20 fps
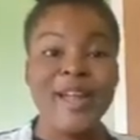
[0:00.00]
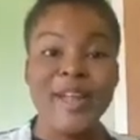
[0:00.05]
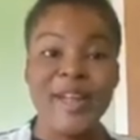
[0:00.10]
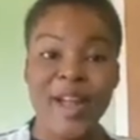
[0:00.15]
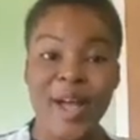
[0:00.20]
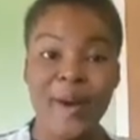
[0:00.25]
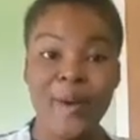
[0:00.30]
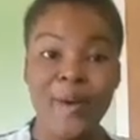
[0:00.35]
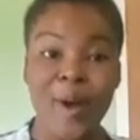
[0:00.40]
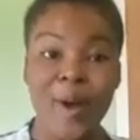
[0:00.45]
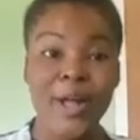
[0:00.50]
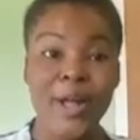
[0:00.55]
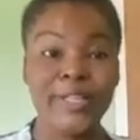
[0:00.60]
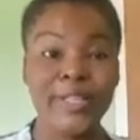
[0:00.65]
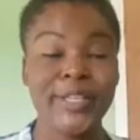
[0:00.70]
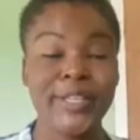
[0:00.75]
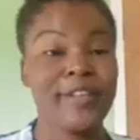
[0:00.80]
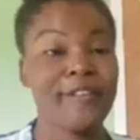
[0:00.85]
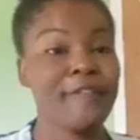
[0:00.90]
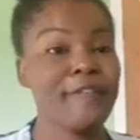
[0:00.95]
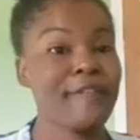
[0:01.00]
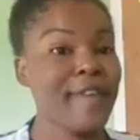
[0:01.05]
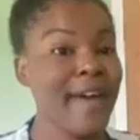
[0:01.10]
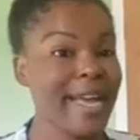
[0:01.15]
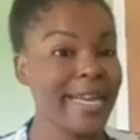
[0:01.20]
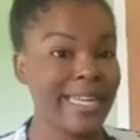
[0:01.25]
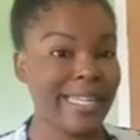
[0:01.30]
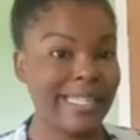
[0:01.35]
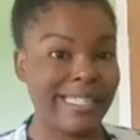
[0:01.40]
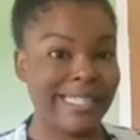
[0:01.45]
Now on to the
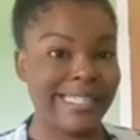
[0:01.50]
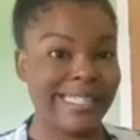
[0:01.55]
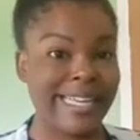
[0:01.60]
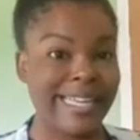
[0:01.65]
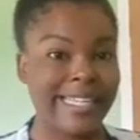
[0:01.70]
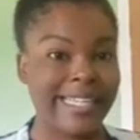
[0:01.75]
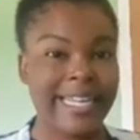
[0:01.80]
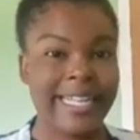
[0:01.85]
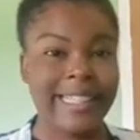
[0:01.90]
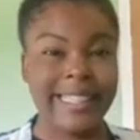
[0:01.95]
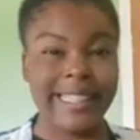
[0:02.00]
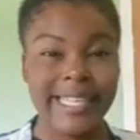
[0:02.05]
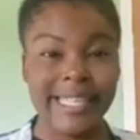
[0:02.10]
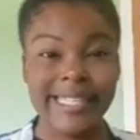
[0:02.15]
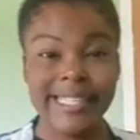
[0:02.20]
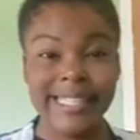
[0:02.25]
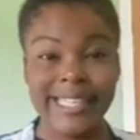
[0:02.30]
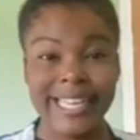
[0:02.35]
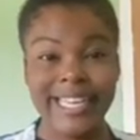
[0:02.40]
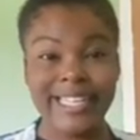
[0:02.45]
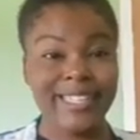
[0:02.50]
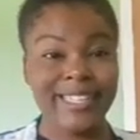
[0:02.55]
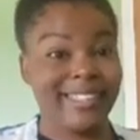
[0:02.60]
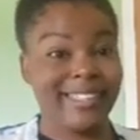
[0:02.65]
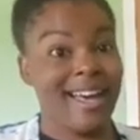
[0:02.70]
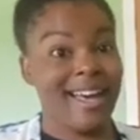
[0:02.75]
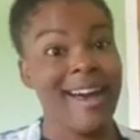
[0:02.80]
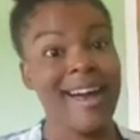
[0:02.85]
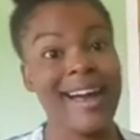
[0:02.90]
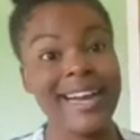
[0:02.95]
final stage, and this stage
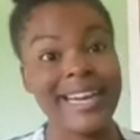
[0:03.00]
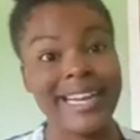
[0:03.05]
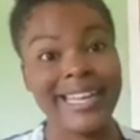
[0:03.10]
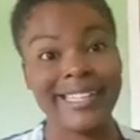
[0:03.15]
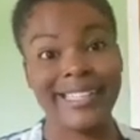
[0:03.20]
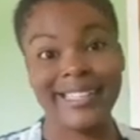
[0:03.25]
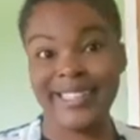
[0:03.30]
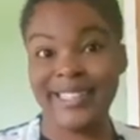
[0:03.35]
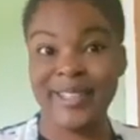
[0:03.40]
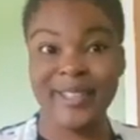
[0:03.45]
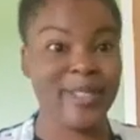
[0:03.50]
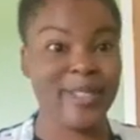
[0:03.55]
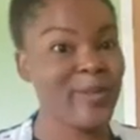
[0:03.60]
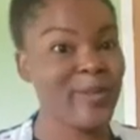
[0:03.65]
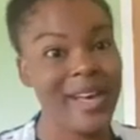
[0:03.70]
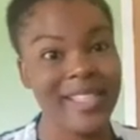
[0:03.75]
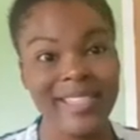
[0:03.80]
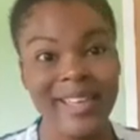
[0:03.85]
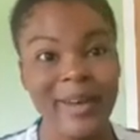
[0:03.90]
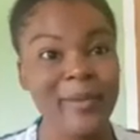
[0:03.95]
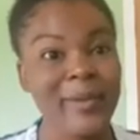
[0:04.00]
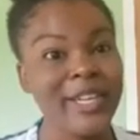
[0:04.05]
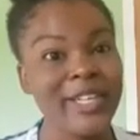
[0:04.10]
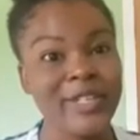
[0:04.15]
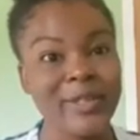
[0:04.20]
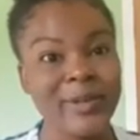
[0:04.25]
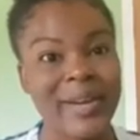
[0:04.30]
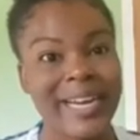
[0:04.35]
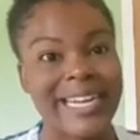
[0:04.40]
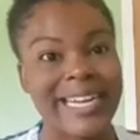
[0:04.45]
is the hardest, the one that
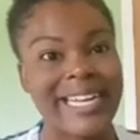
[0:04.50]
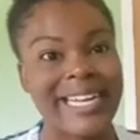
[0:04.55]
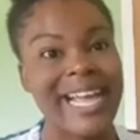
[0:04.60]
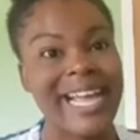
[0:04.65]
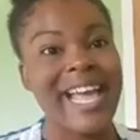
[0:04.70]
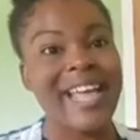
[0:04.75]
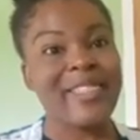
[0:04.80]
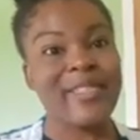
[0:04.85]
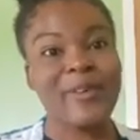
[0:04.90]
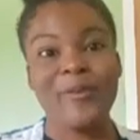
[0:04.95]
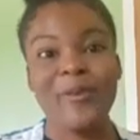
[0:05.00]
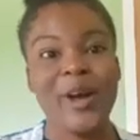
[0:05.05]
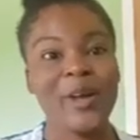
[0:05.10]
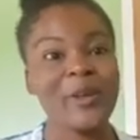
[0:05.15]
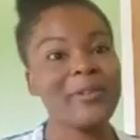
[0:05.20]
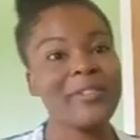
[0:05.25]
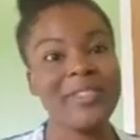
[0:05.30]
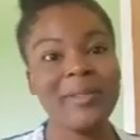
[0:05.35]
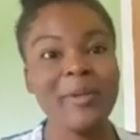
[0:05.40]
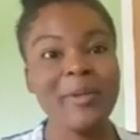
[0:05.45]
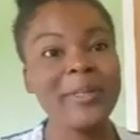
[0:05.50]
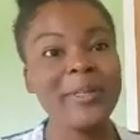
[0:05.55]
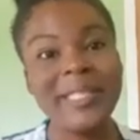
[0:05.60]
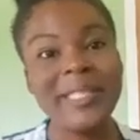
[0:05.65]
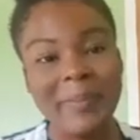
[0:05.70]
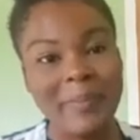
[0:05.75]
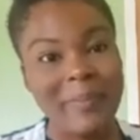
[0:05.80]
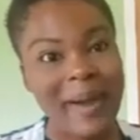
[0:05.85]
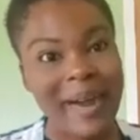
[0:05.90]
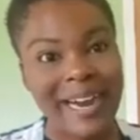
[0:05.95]
we dread, the one with the
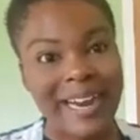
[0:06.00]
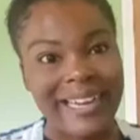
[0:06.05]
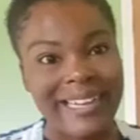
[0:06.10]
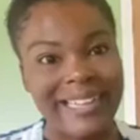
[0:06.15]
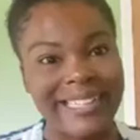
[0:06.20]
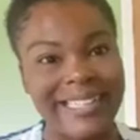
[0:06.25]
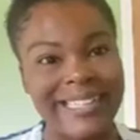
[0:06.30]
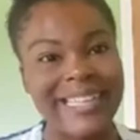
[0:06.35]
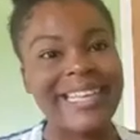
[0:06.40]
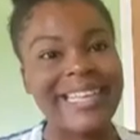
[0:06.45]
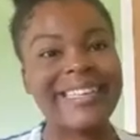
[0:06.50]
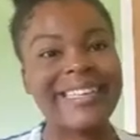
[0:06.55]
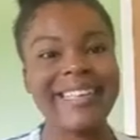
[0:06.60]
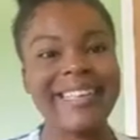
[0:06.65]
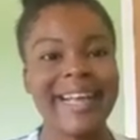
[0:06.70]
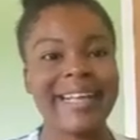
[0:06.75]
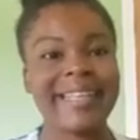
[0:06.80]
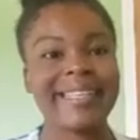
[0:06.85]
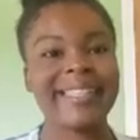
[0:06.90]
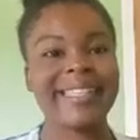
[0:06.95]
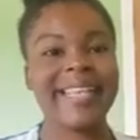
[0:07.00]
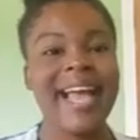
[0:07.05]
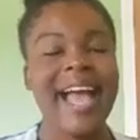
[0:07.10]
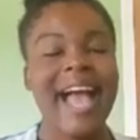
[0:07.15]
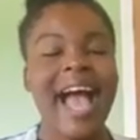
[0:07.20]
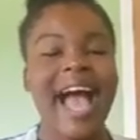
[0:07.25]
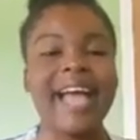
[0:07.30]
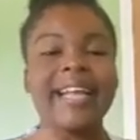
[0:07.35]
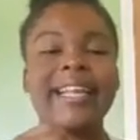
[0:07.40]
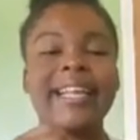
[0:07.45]
most marks. Yes,
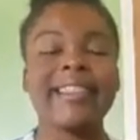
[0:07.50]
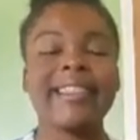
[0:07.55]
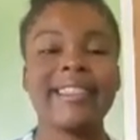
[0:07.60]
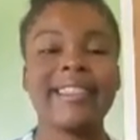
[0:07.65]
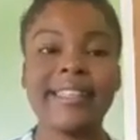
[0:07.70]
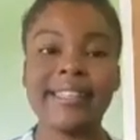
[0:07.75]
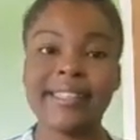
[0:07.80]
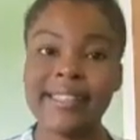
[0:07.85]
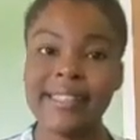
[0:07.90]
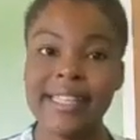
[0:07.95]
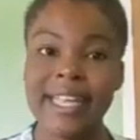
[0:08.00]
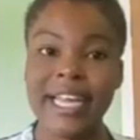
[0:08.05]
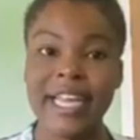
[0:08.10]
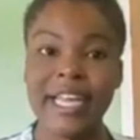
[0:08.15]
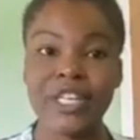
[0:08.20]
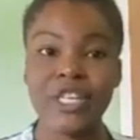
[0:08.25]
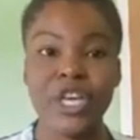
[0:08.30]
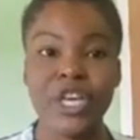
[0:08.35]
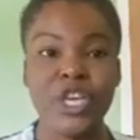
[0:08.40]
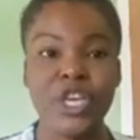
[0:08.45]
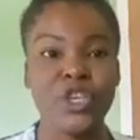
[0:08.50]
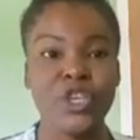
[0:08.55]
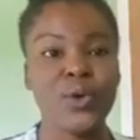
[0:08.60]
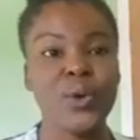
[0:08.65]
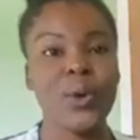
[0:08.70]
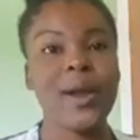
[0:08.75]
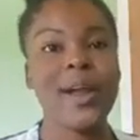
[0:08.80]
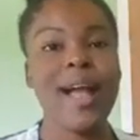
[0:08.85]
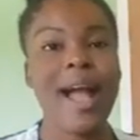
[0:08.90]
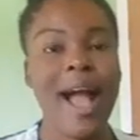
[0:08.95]
and in this stage,
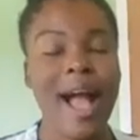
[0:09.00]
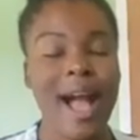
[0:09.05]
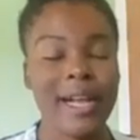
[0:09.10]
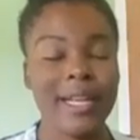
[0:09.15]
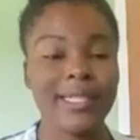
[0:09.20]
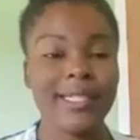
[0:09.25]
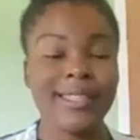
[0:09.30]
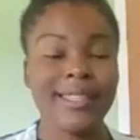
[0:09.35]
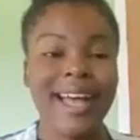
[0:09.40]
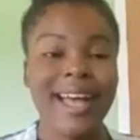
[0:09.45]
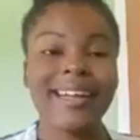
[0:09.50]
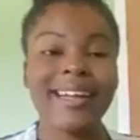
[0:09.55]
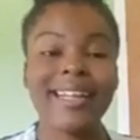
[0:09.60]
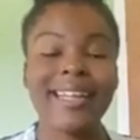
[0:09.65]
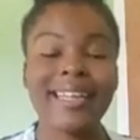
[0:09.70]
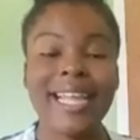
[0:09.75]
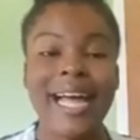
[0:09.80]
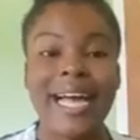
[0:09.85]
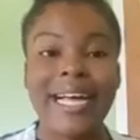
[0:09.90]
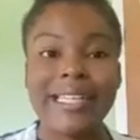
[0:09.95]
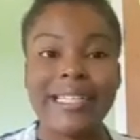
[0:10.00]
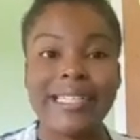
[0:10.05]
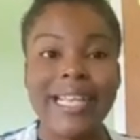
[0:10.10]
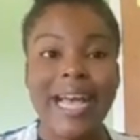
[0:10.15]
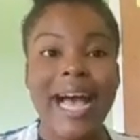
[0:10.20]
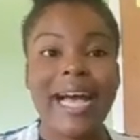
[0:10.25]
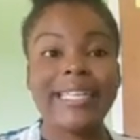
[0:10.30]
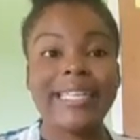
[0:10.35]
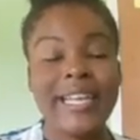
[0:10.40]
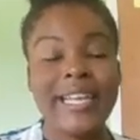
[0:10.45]
you're asked to analyze
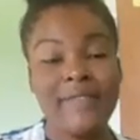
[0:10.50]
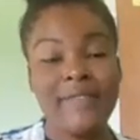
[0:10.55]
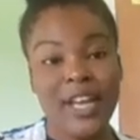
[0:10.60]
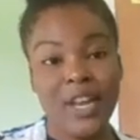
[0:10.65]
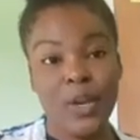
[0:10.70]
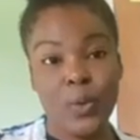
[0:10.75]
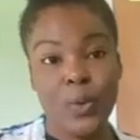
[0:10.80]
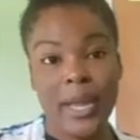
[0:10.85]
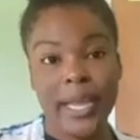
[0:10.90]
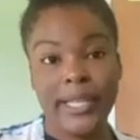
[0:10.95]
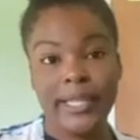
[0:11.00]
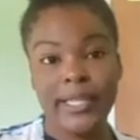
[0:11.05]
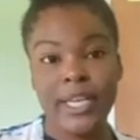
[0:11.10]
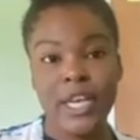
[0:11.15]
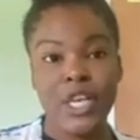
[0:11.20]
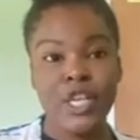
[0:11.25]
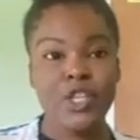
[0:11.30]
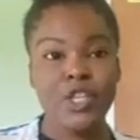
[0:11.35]
and evaluate.